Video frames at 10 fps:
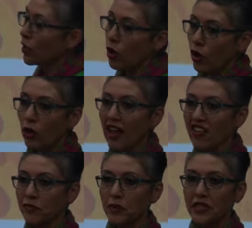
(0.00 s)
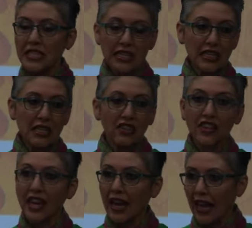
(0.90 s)
we call FBD,
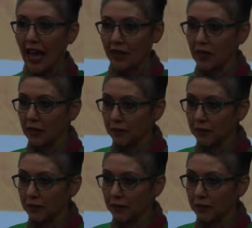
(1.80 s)
the academy.